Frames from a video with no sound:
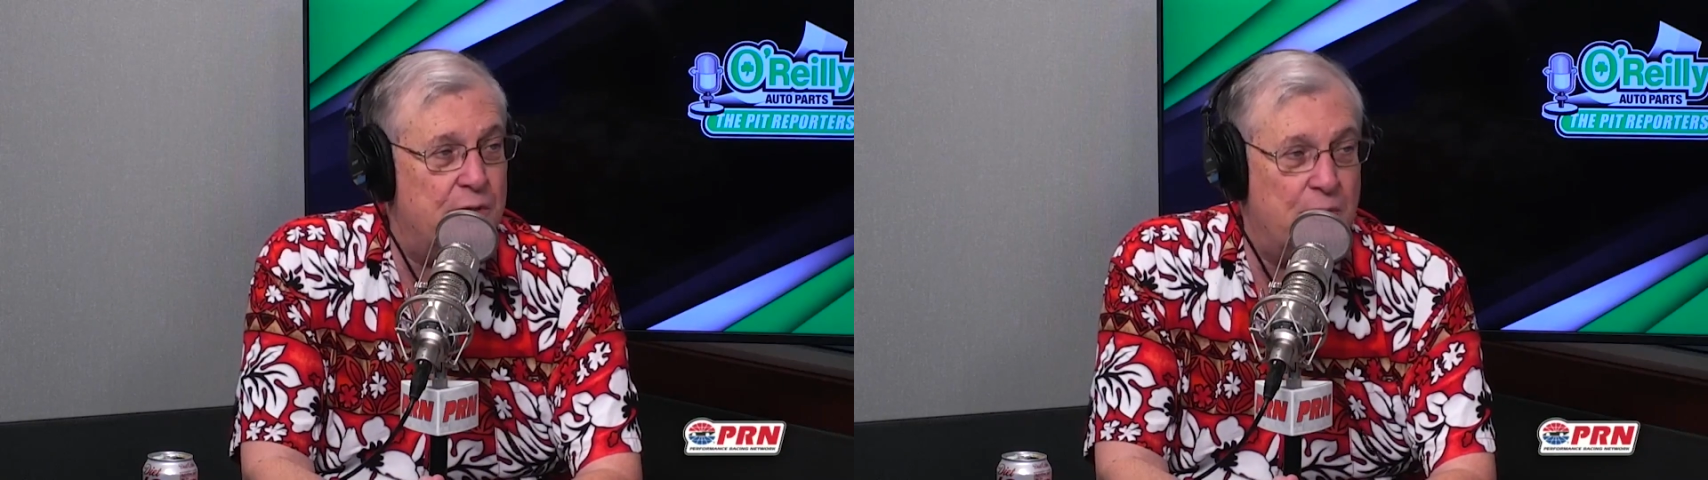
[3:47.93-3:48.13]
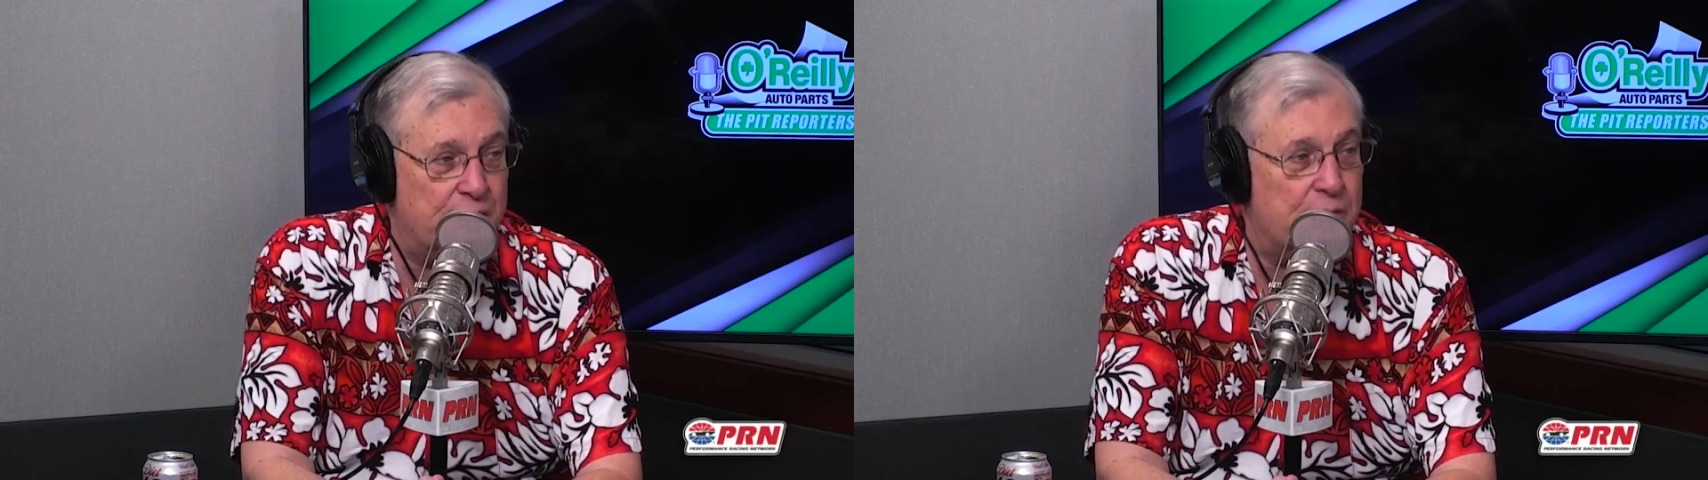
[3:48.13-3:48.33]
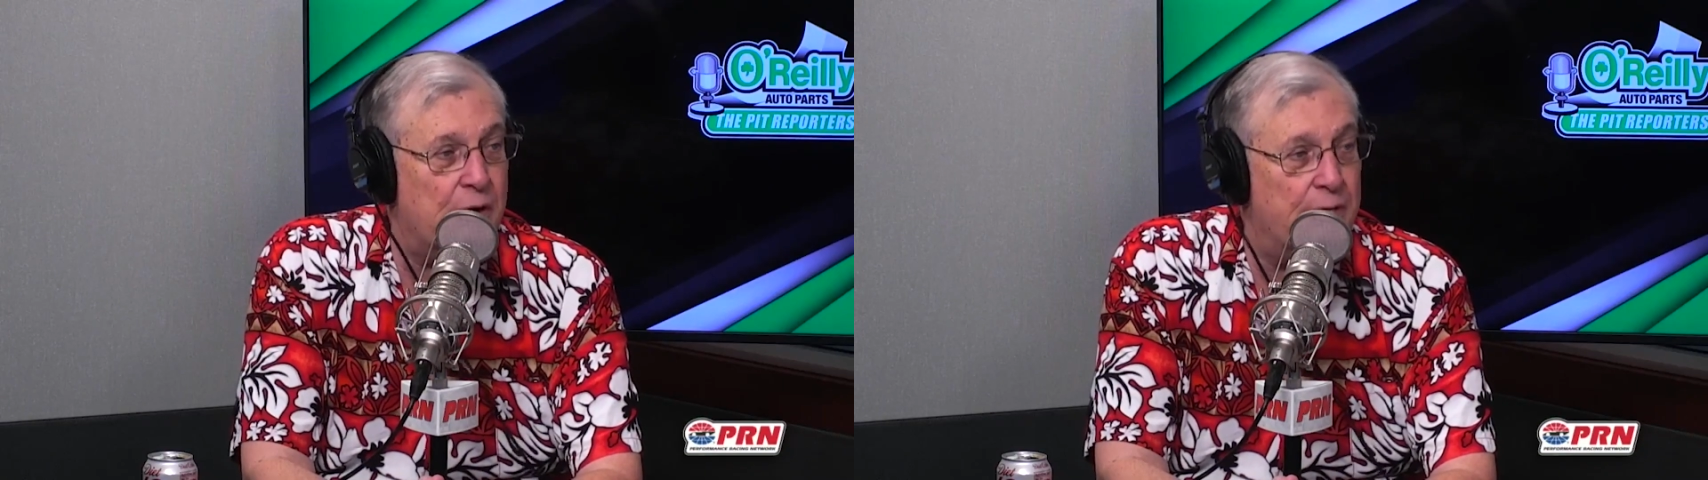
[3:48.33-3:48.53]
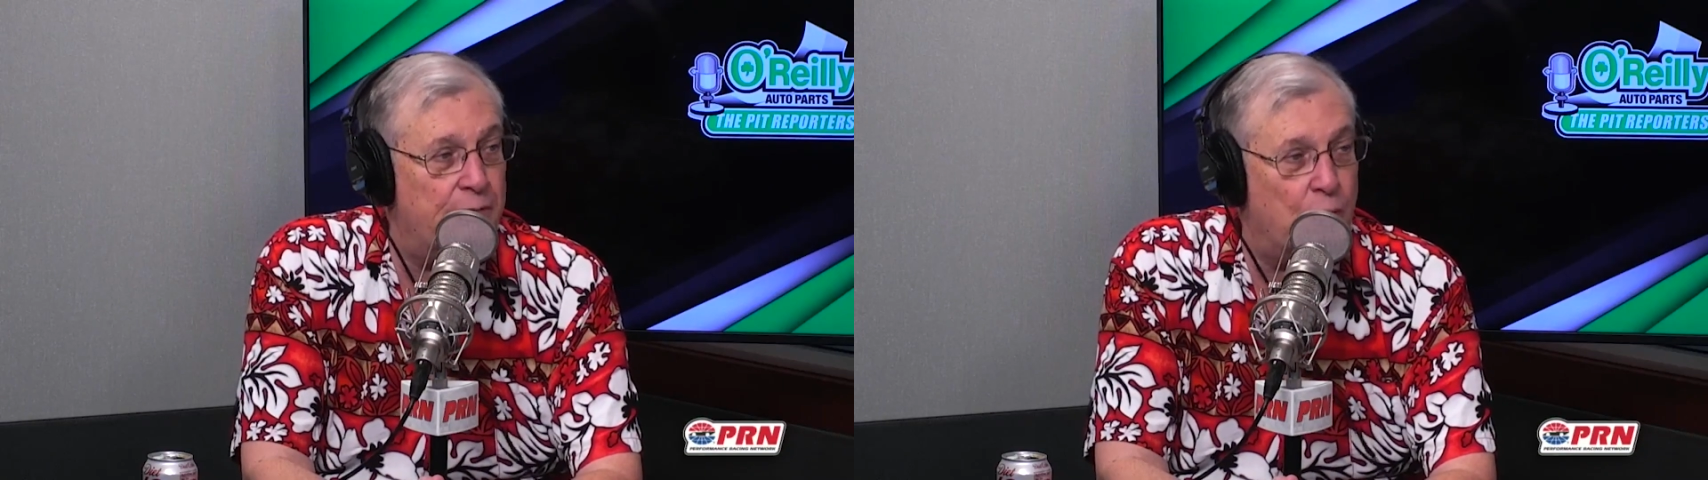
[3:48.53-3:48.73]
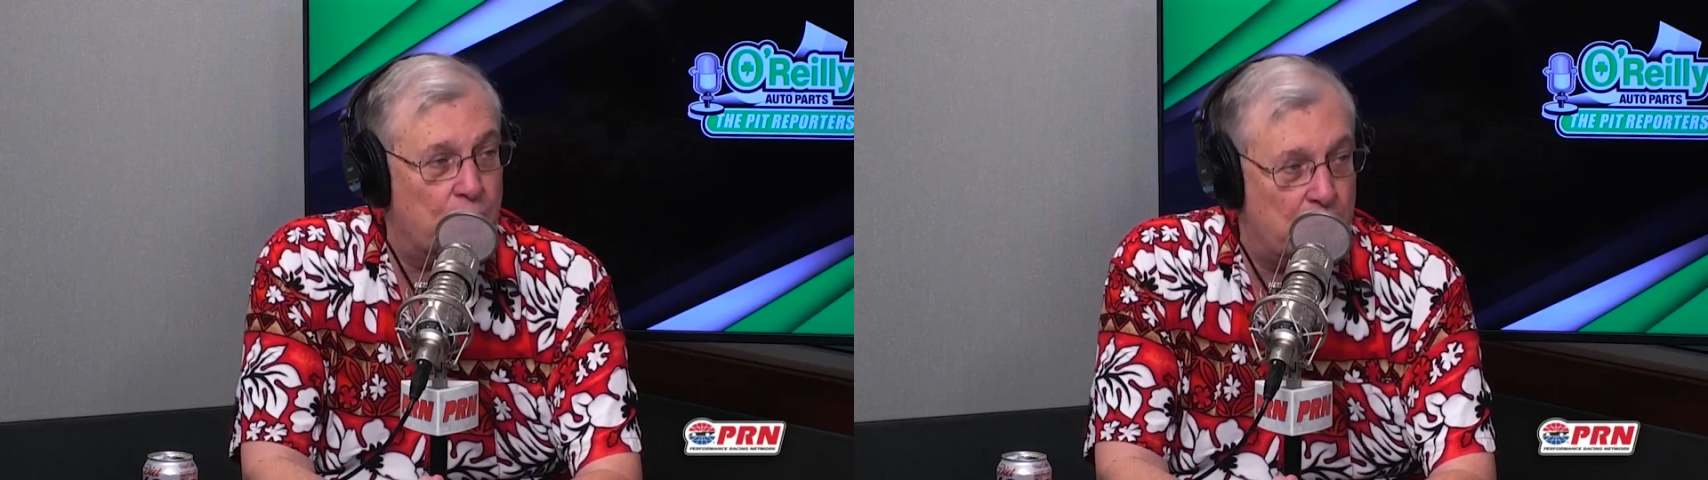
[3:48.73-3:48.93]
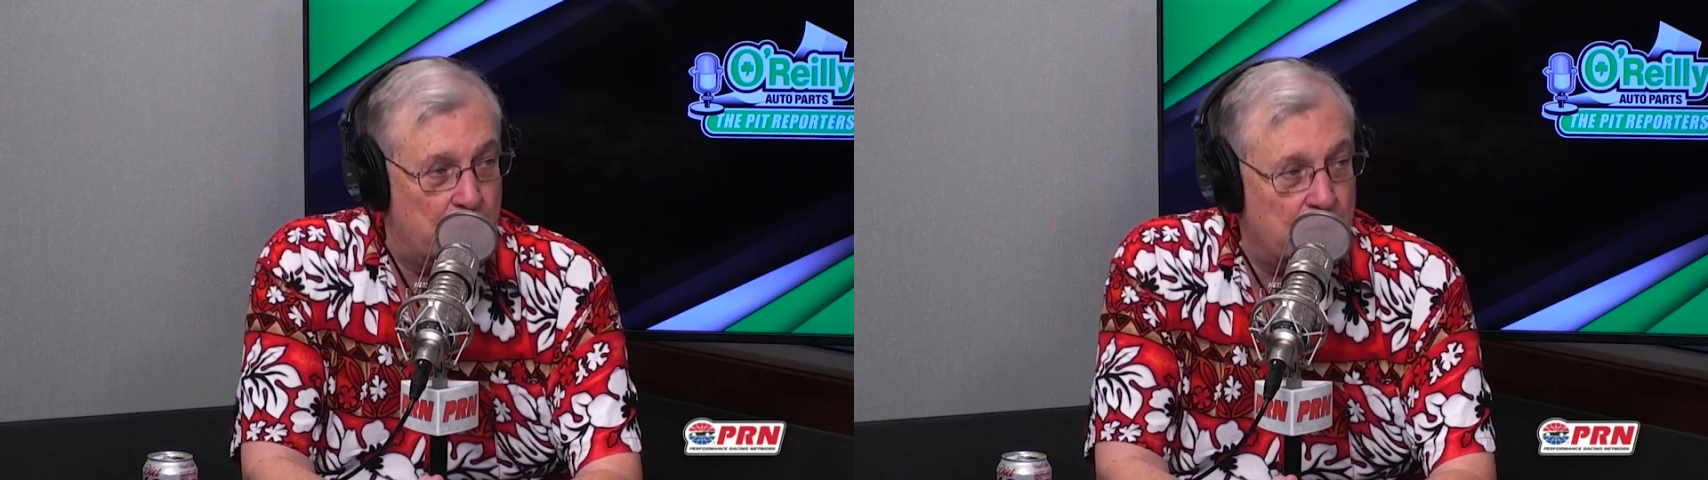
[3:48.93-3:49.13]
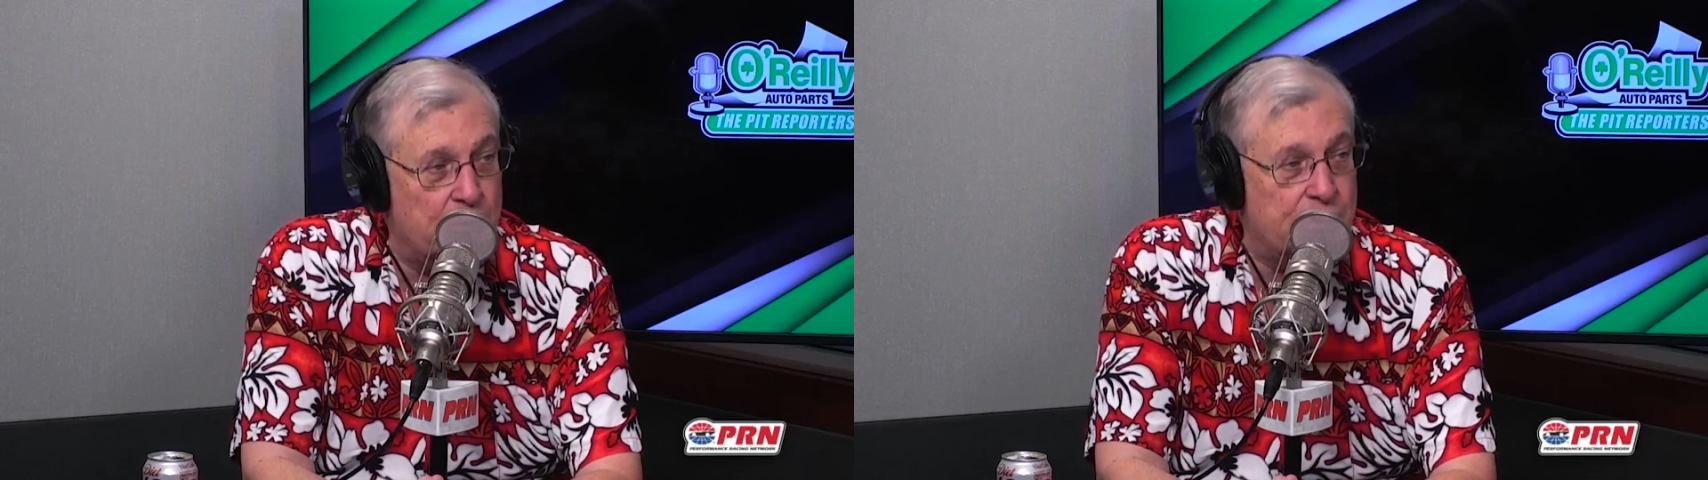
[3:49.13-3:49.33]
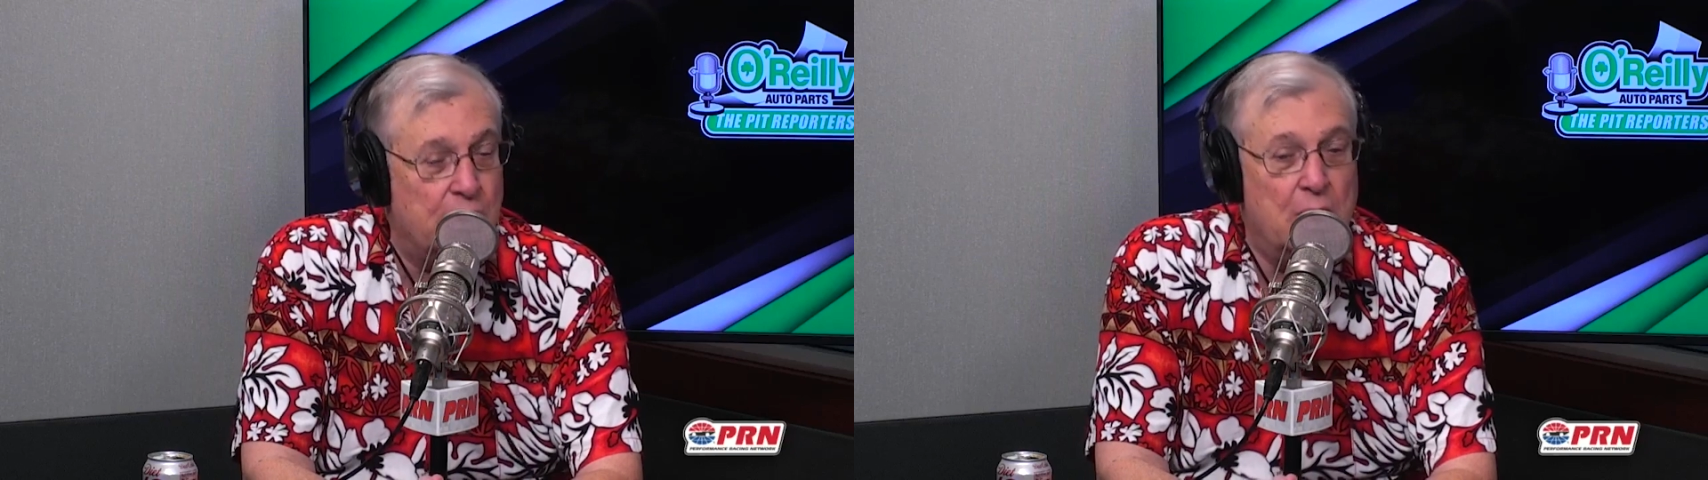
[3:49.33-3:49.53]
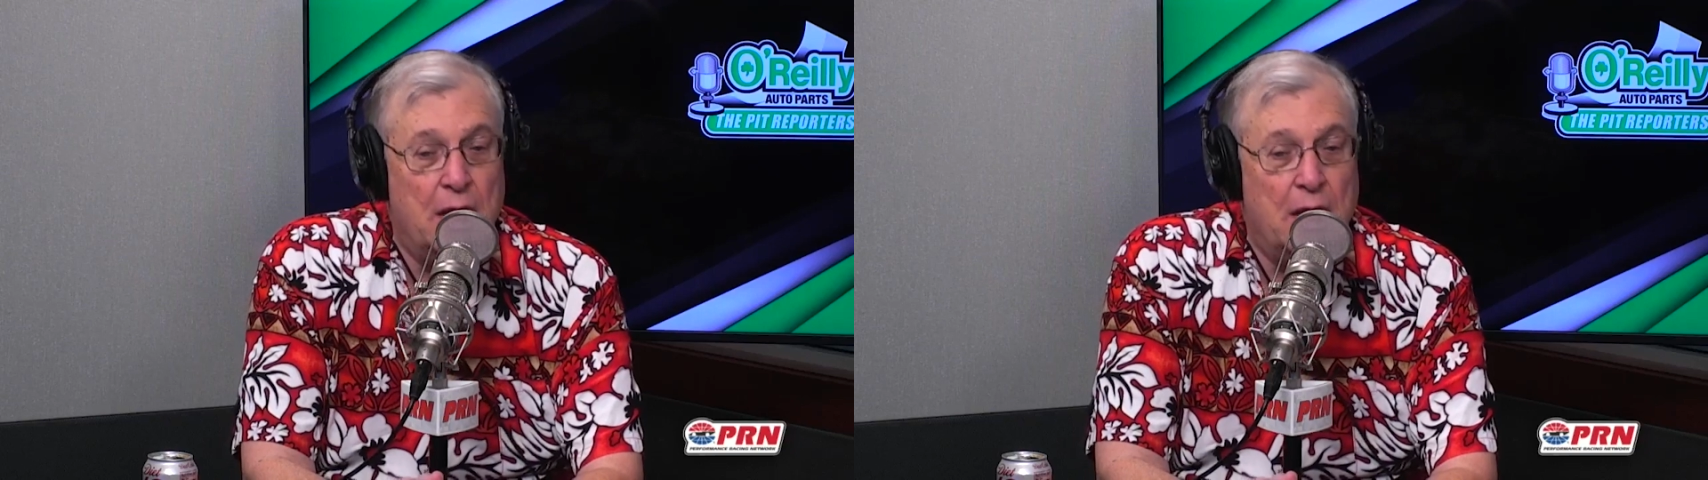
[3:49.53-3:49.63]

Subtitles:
you must run four cars.